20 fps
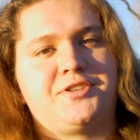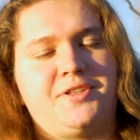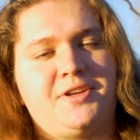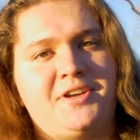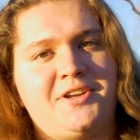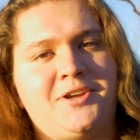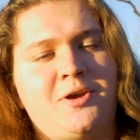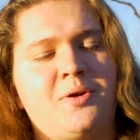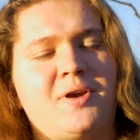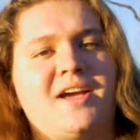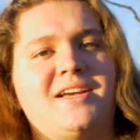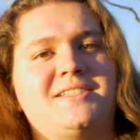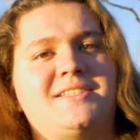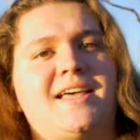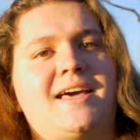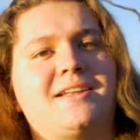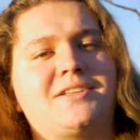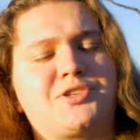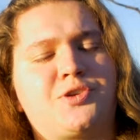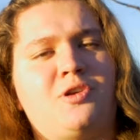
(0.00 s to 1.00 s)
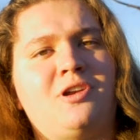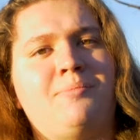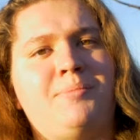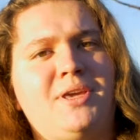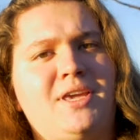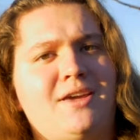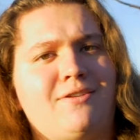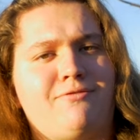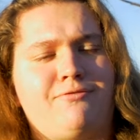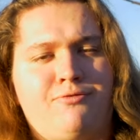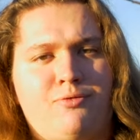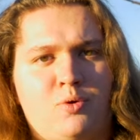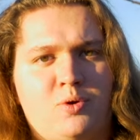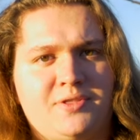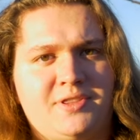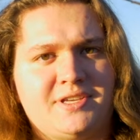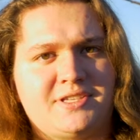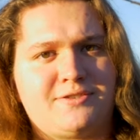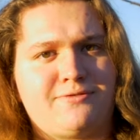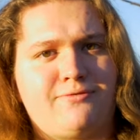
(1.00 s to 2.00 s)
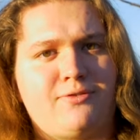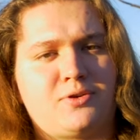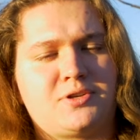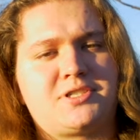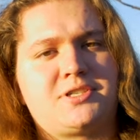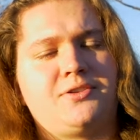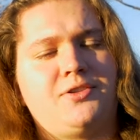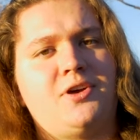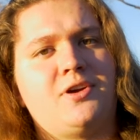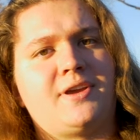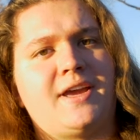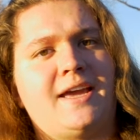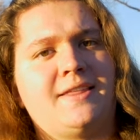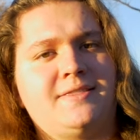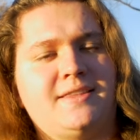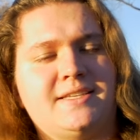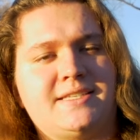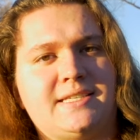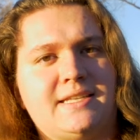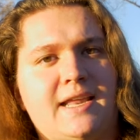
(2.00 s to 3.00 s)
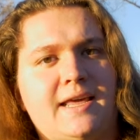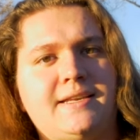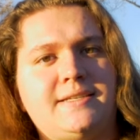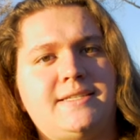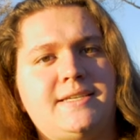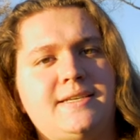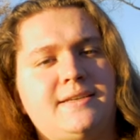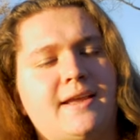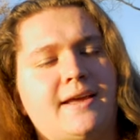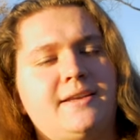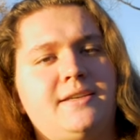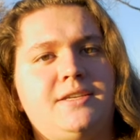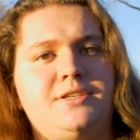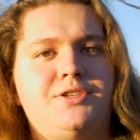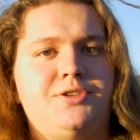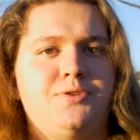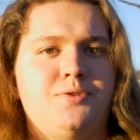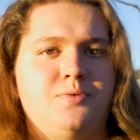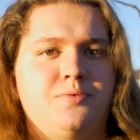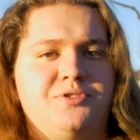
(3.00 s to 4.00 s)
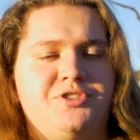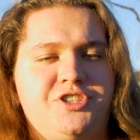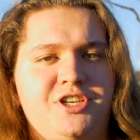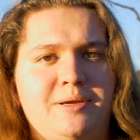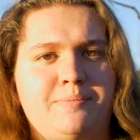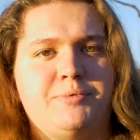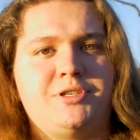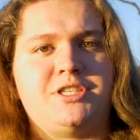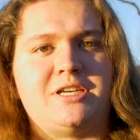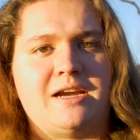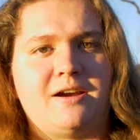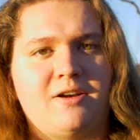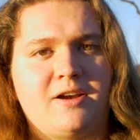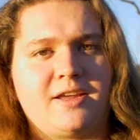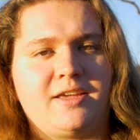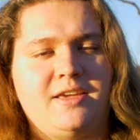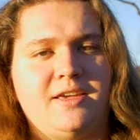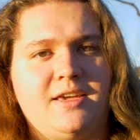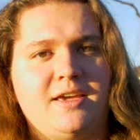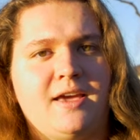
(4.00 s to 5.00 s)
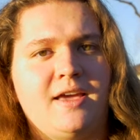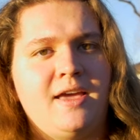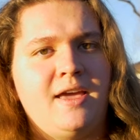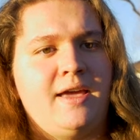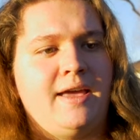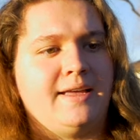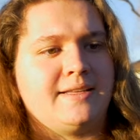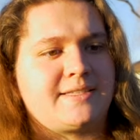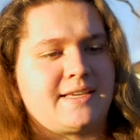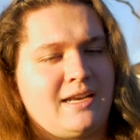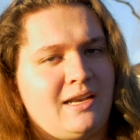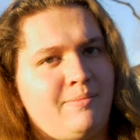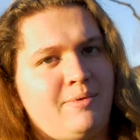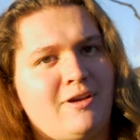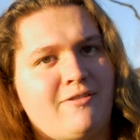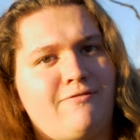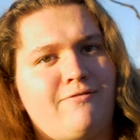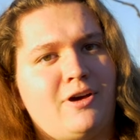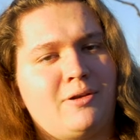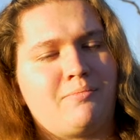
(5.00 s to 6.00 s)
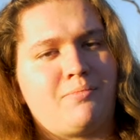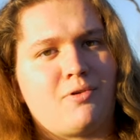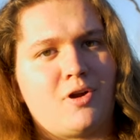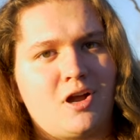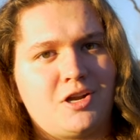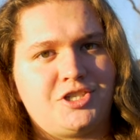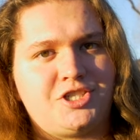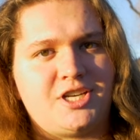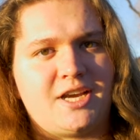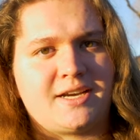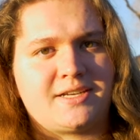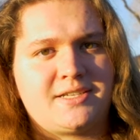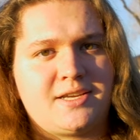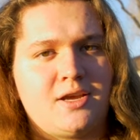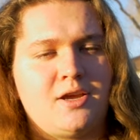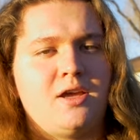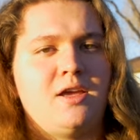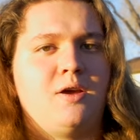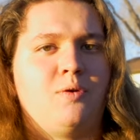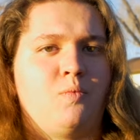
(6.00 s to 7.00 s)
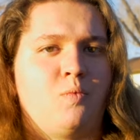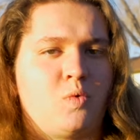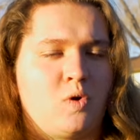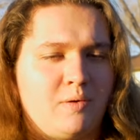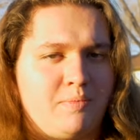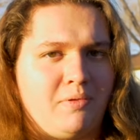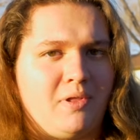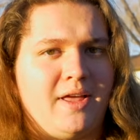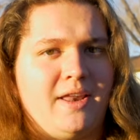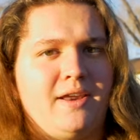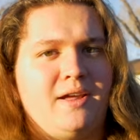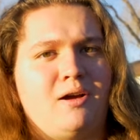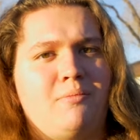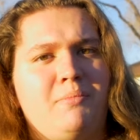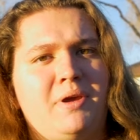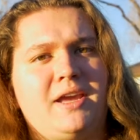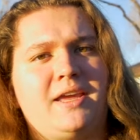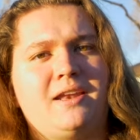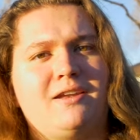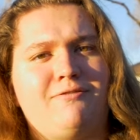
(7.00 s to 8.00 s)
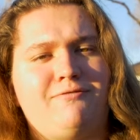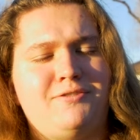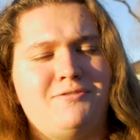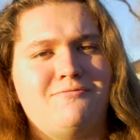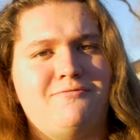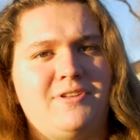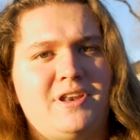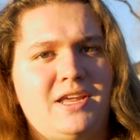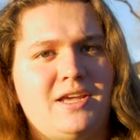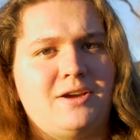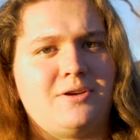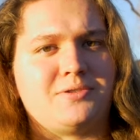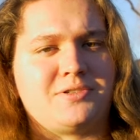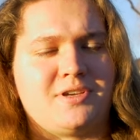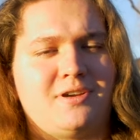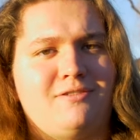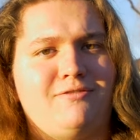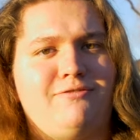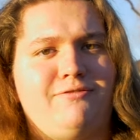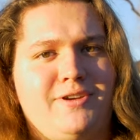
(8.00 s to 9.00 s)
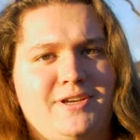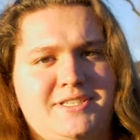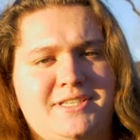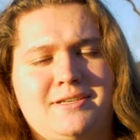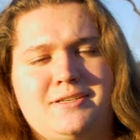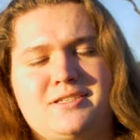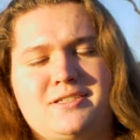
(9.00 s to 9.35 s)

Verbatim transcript: there you go, guys. That is going to be it for this first look at this nineteen ninety-two Jeep Cherokee. It's going to be a fun project. We're planning on making a few videos on fixing